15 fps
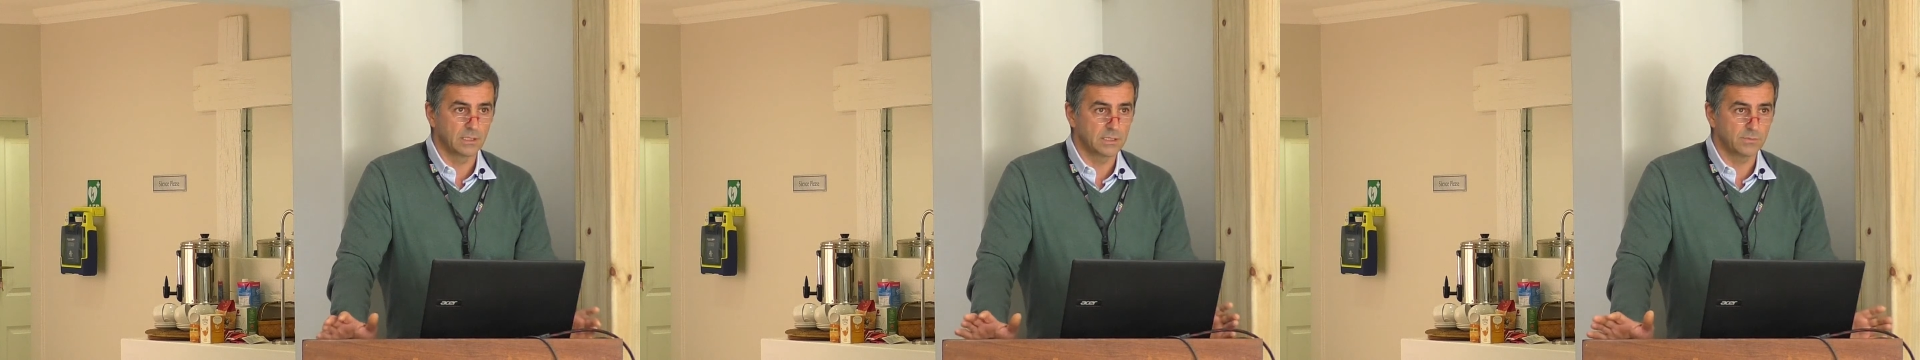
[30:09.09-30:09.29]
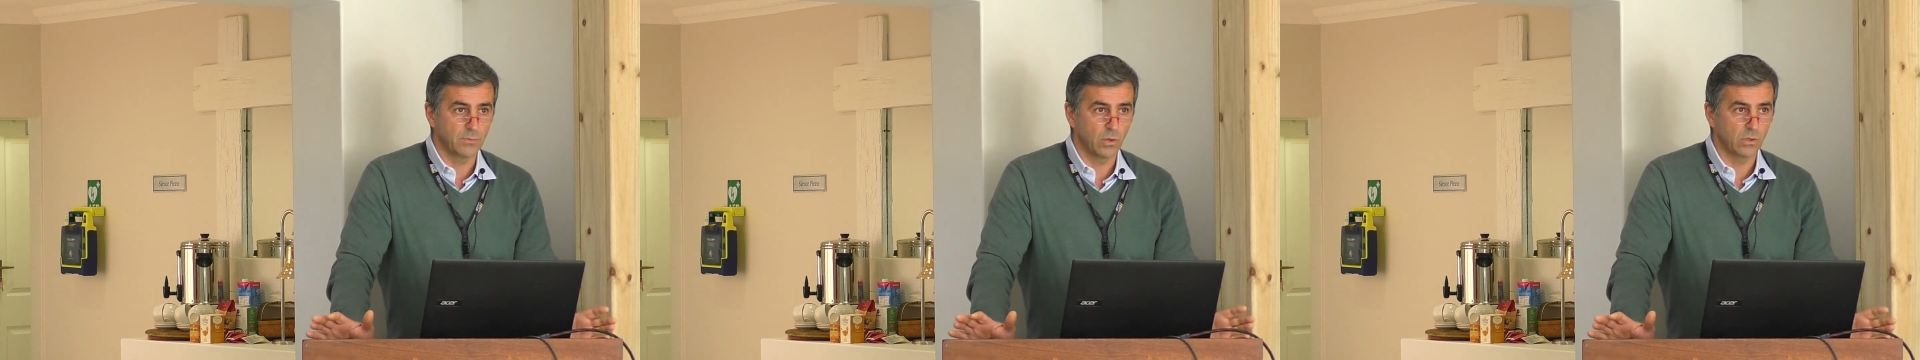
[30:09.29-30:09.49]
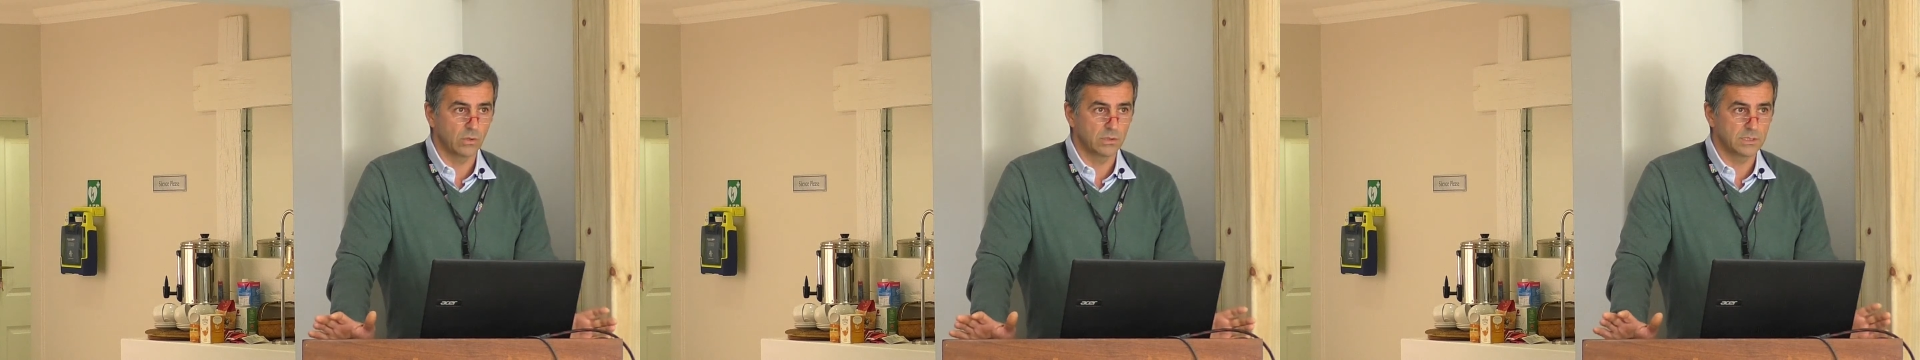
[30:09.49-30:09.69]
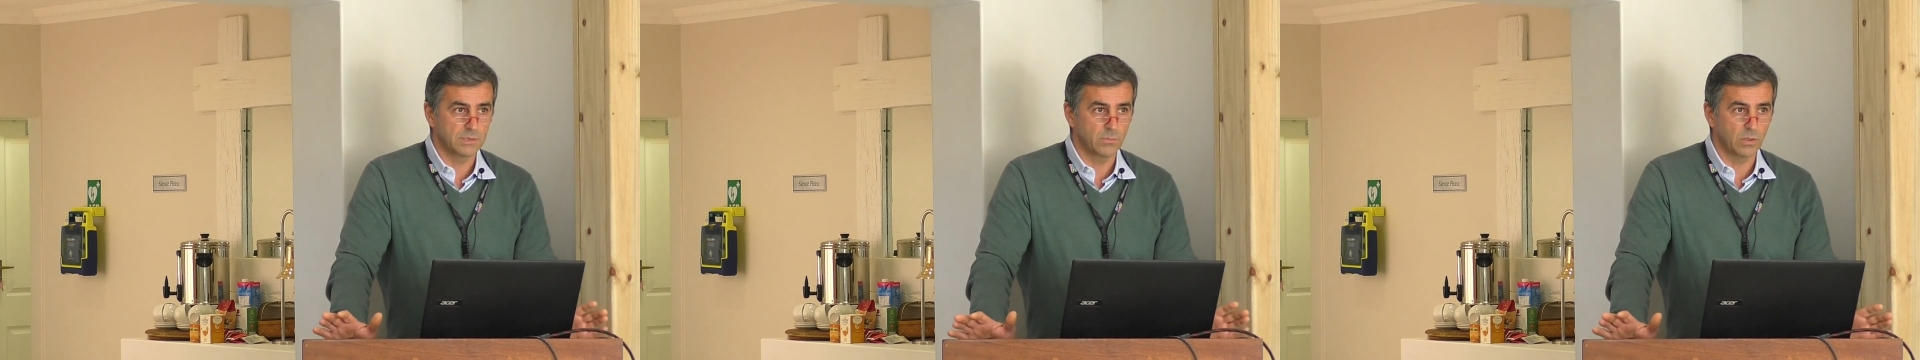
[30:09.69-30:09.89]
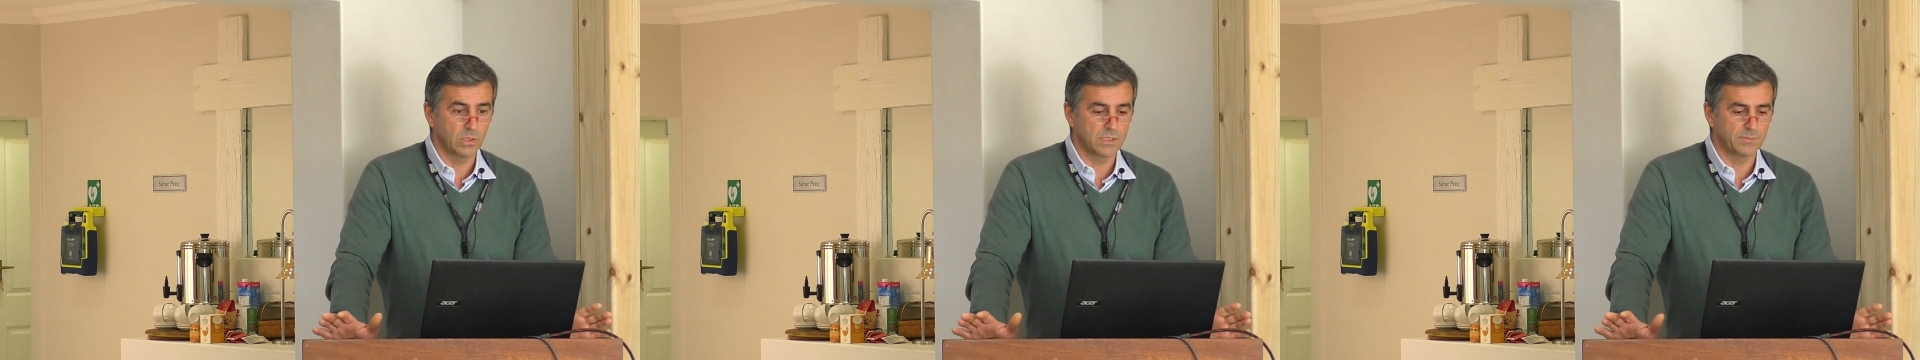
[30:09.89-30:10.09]
small
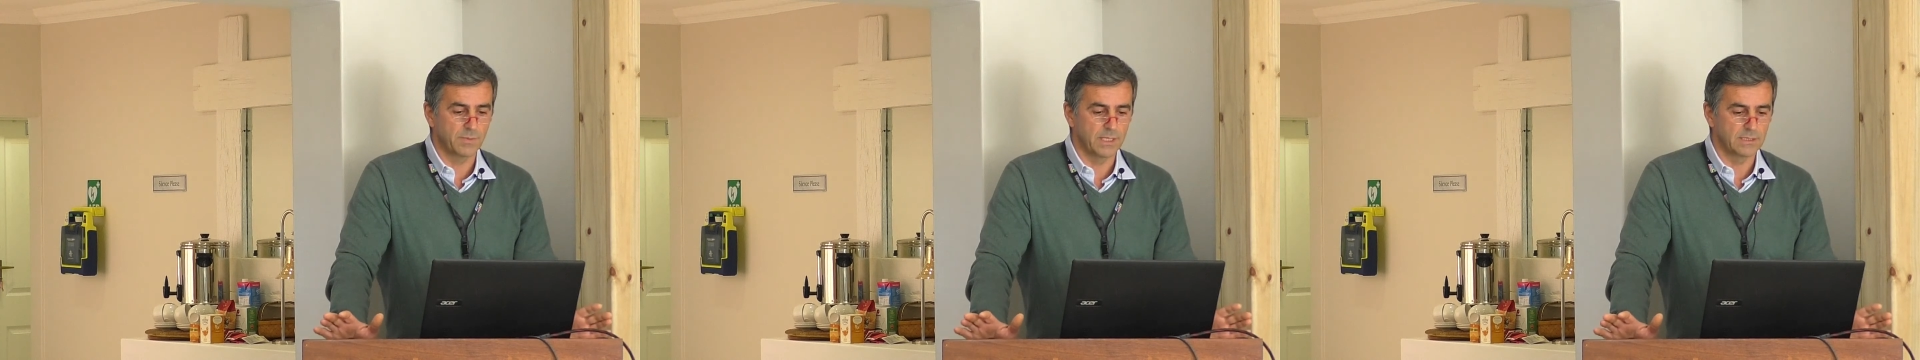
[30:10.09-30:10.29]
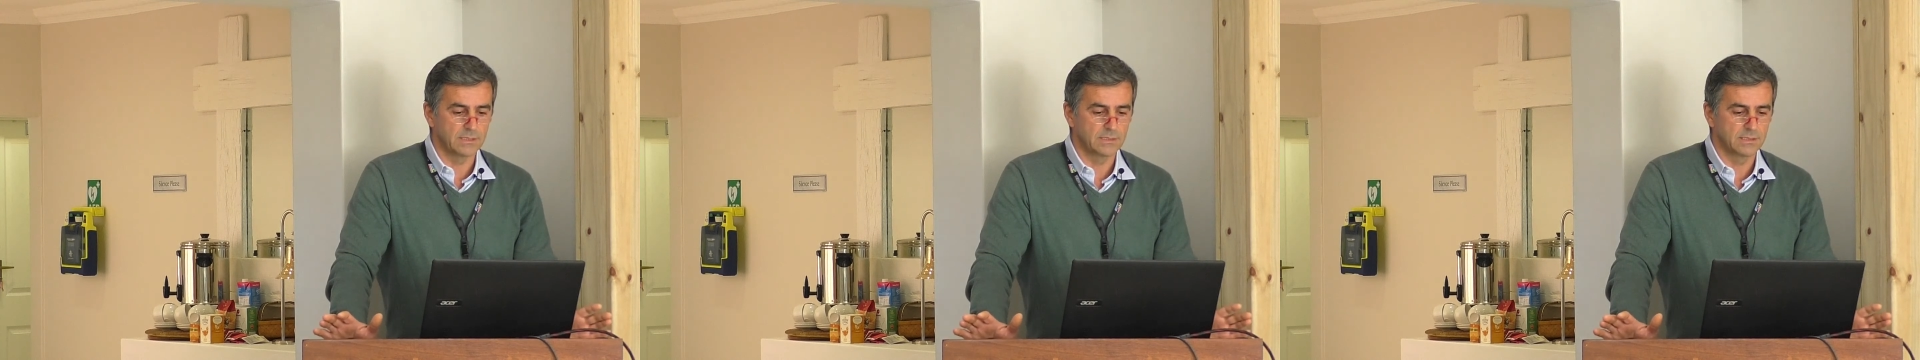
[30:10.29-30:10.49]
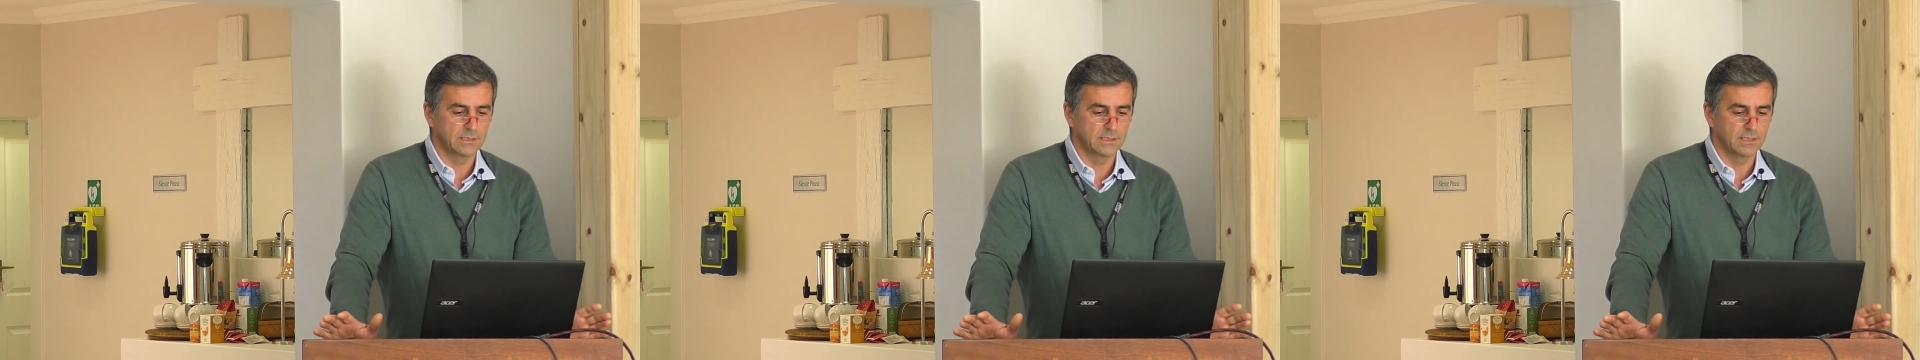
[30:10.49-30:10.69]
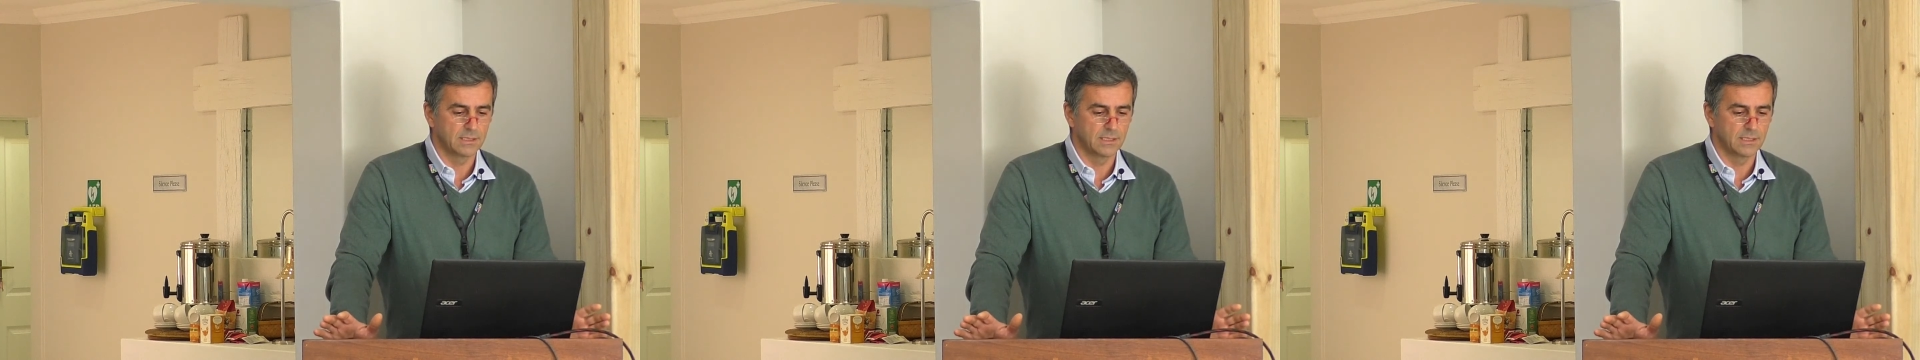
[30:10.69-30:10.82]
space.